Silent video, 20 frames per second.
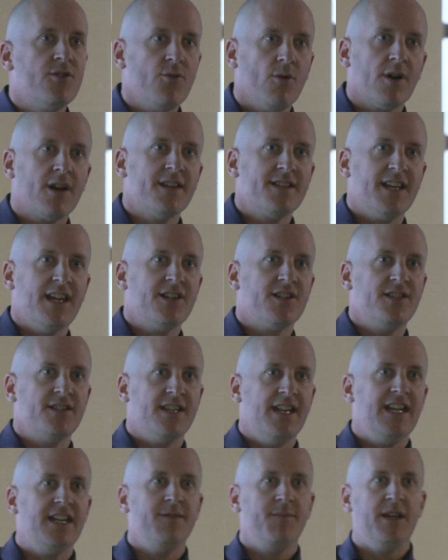do organizations
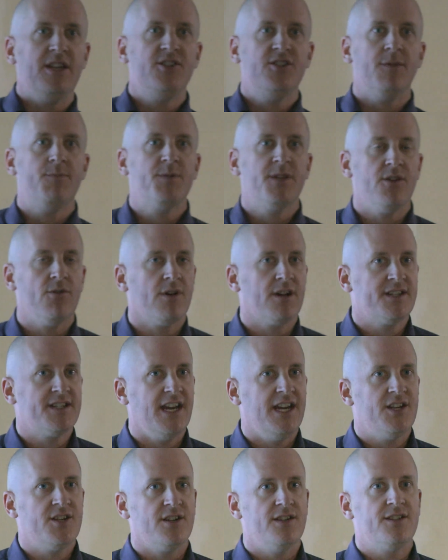need to be gypsy
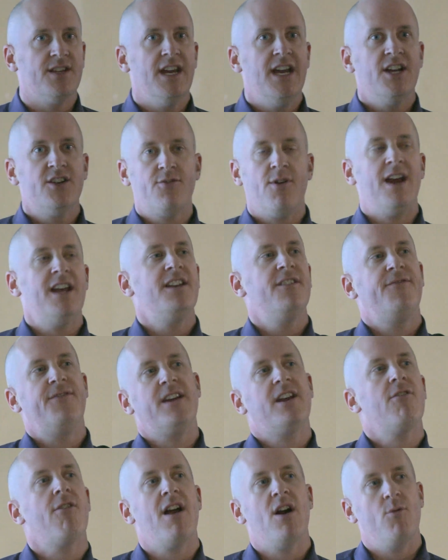organizations trying to
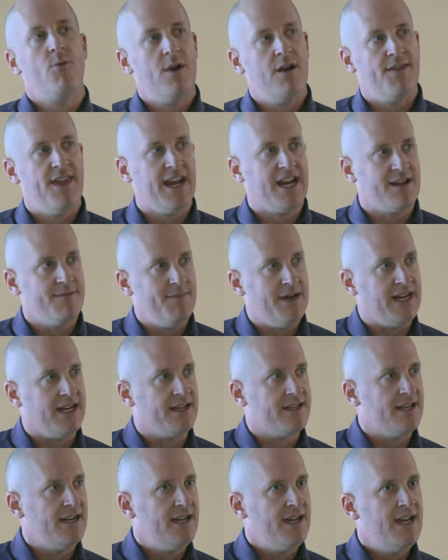figure out where they can
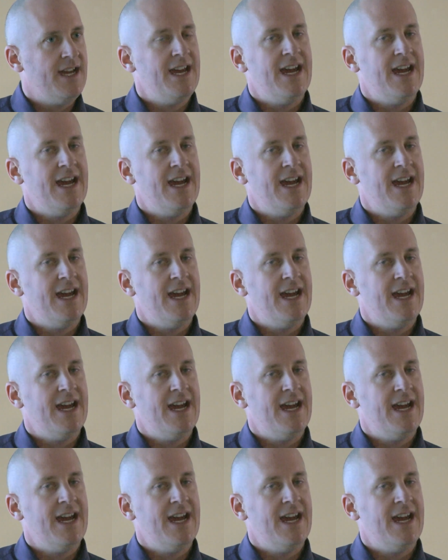meet.